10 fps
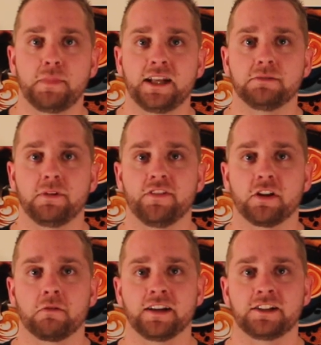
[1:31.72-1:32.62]
Benjamin for
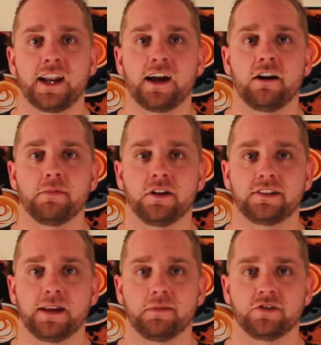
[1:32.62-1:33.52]
the question. I hope
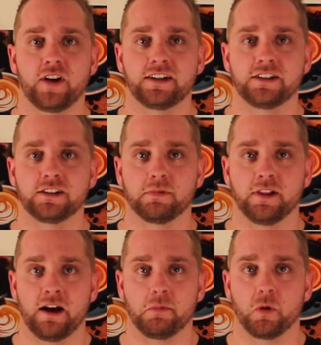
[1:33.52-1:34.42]
those demonstrations
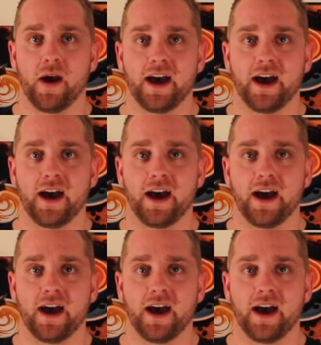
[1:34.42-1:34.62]
will help you